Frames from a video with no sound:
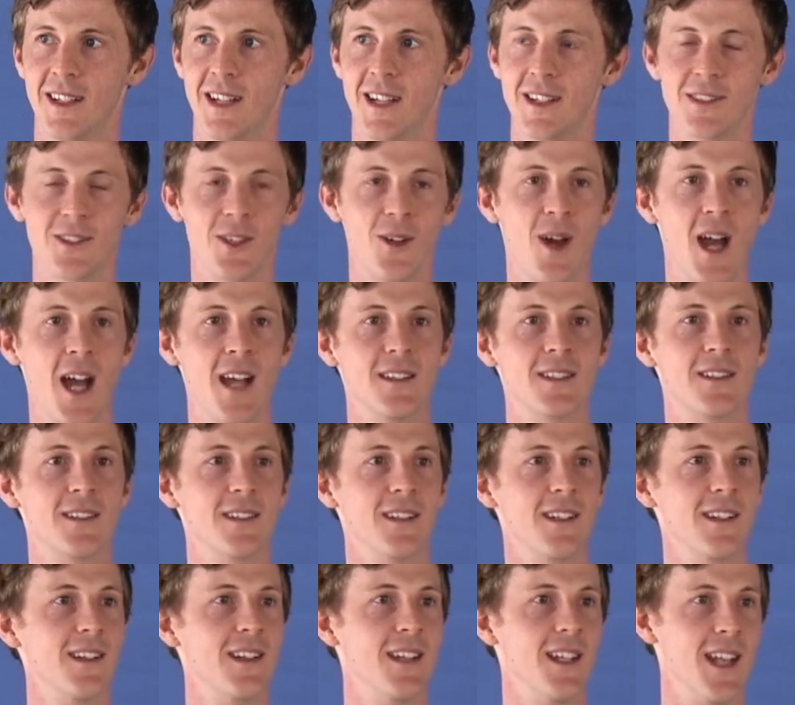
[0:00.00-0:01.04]
So
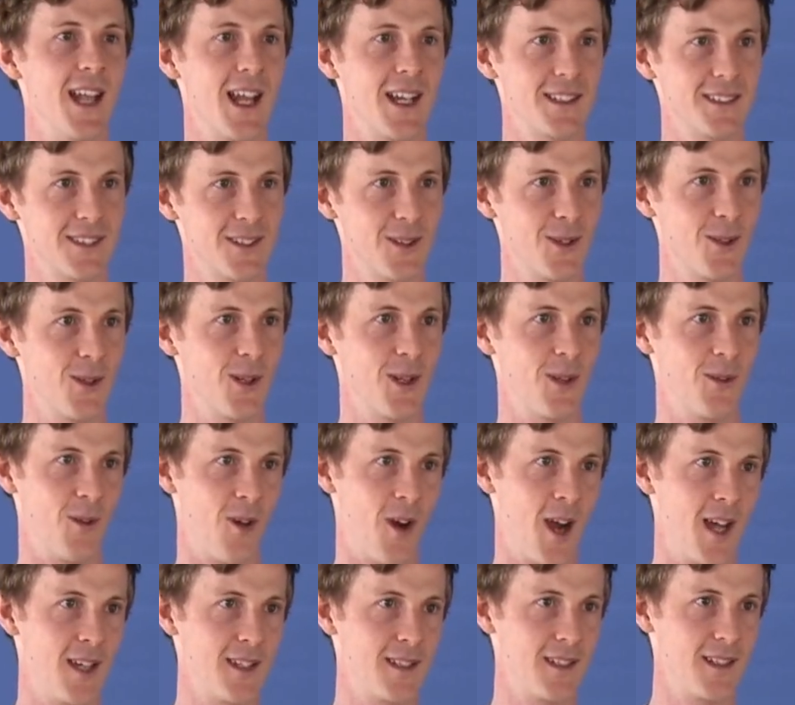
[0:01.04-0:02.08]
as the next thought
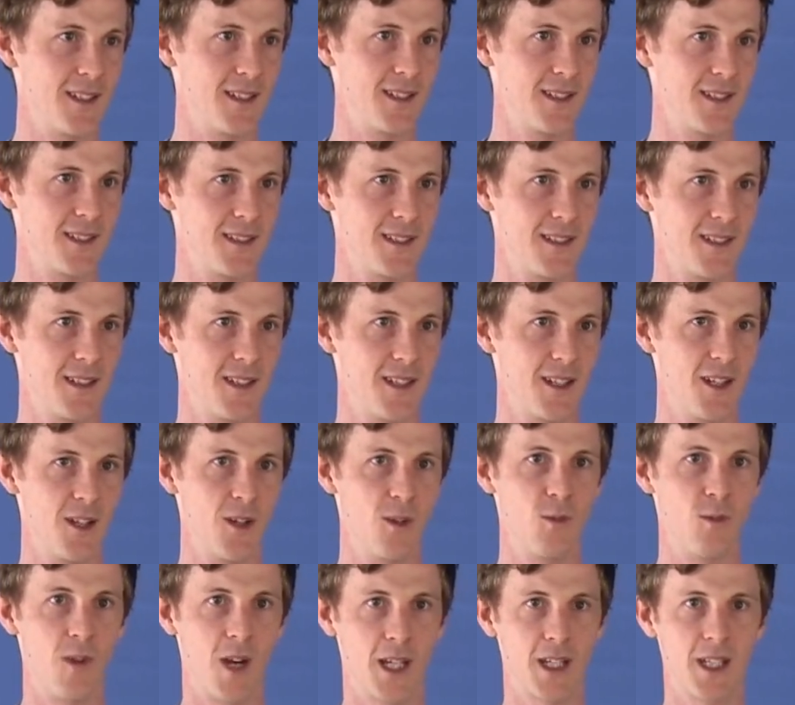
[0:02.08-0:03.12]
arises,
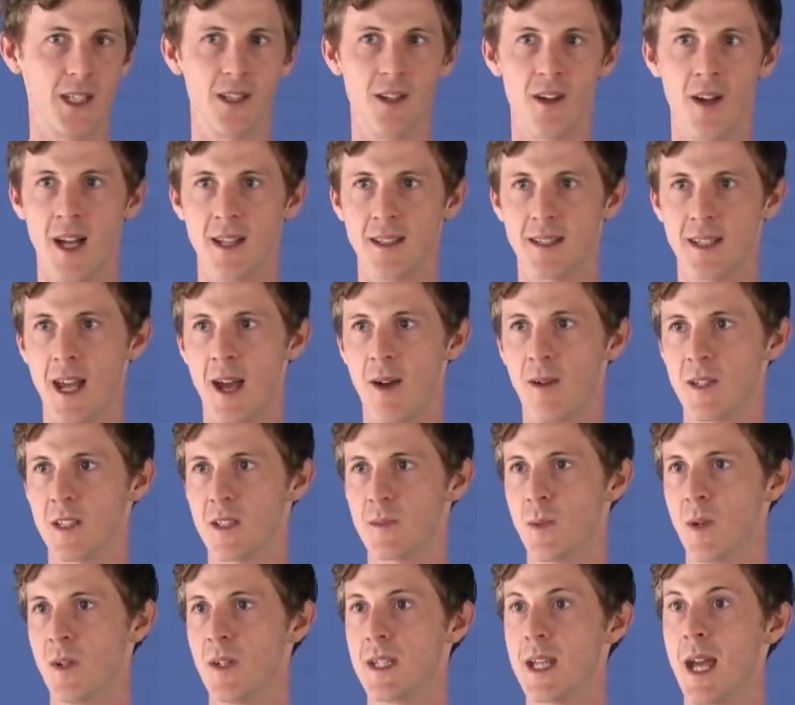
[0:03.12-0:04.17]
recognize how it
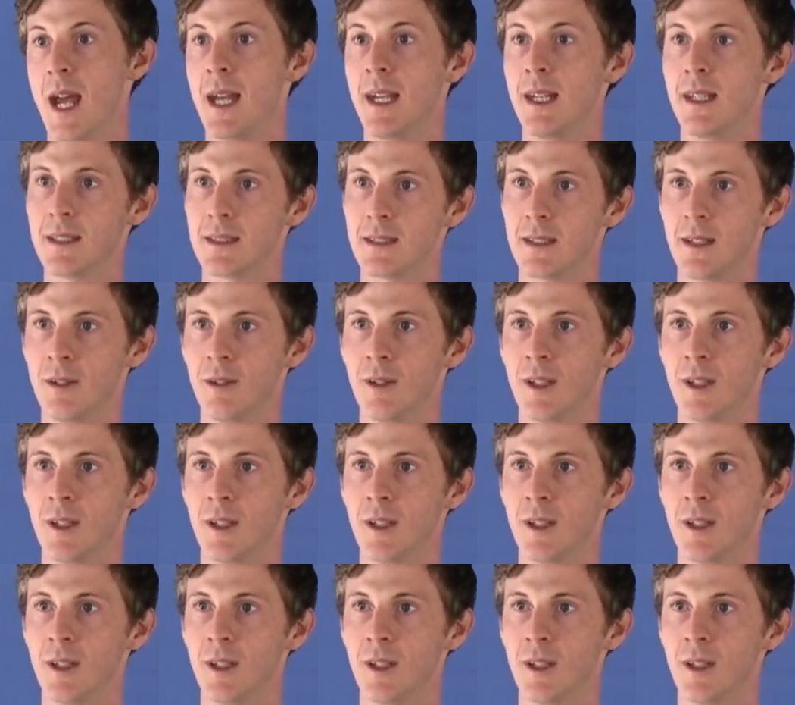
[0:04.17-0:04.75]
spontaneously